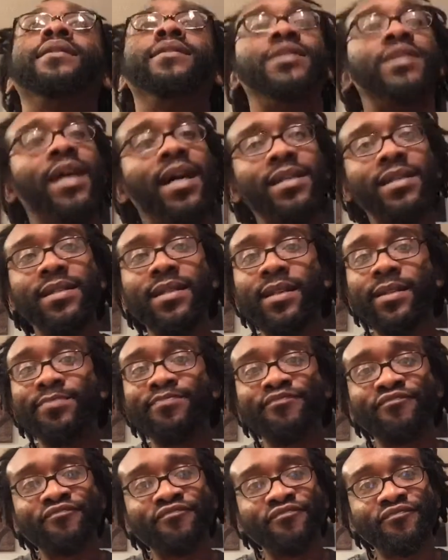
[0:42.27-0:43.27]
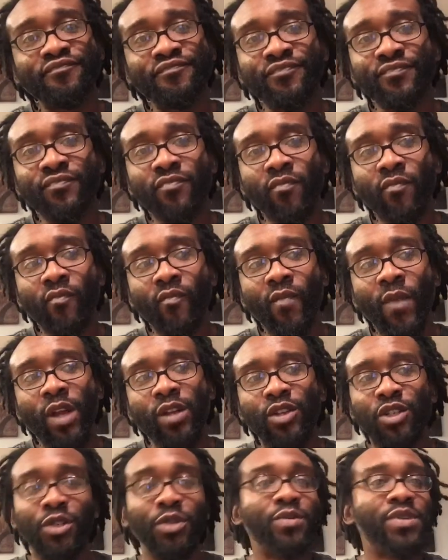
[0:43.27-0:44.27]
Jussie,
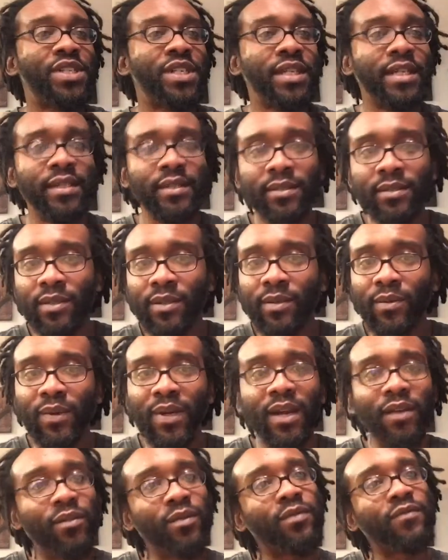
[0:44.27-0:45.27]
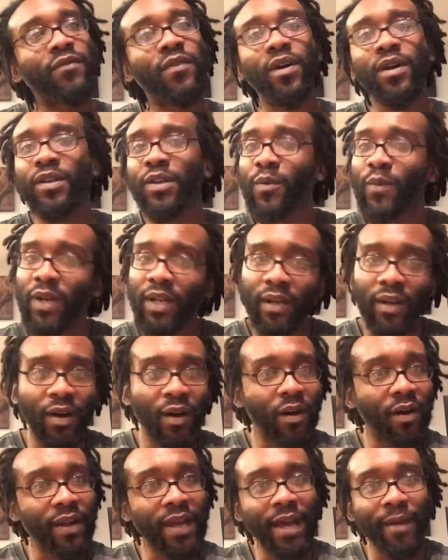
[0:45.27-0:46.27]
Juicy, whatever fuck you want to
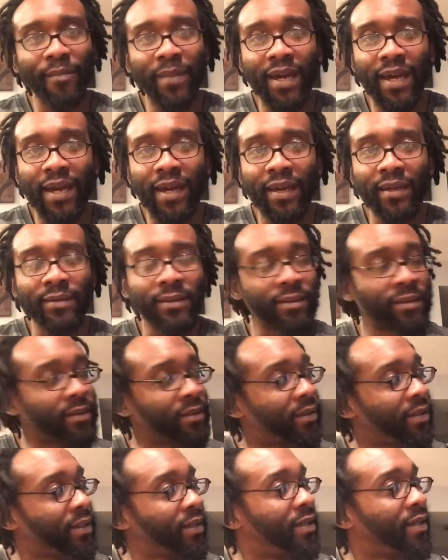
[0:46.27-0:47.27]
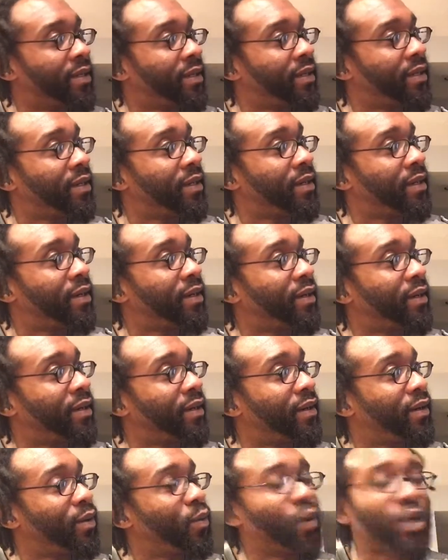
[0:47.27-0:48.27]
call that man.
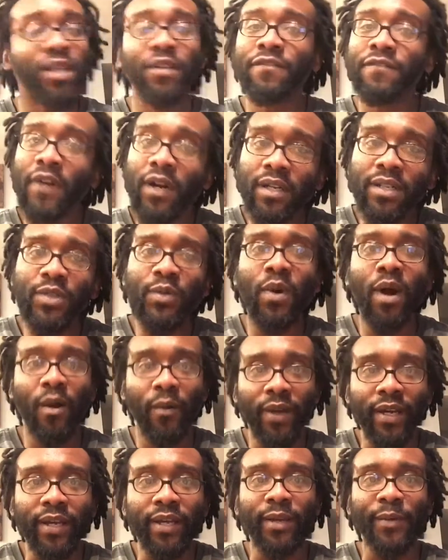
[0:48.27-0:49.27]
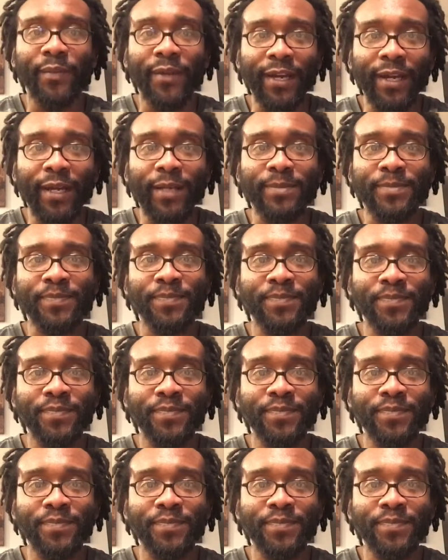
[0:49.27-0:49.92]
What the fuck is wrong with him, man?